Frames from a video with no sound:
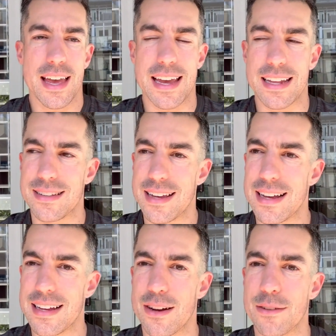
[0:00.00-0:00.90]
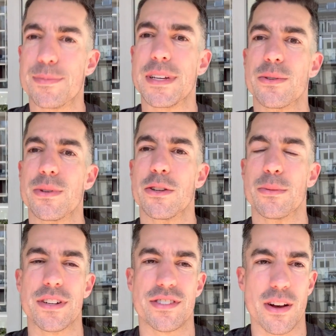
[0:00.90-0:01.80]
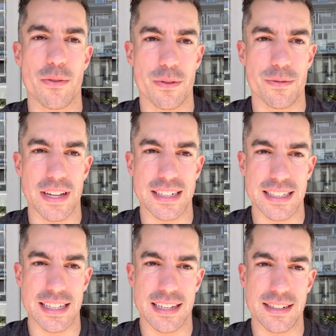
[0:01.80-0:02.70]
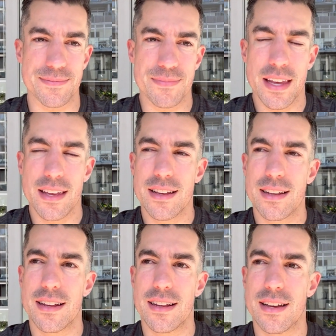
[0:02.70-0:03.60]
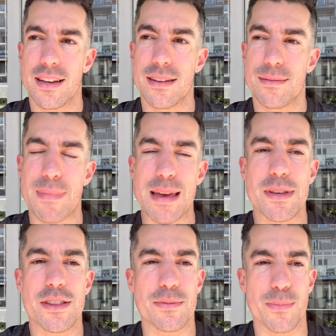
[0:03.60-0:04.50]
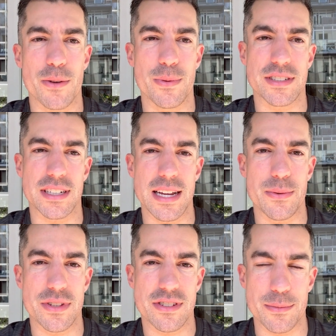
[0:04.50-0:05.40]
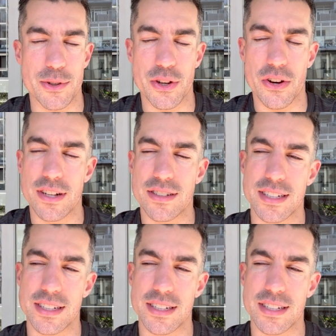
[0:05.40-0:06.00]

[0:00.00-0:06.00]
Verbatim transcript: and uh, I've been doing a little bit of self-reflecting, and uh, maybe this might resonate with some of you guys.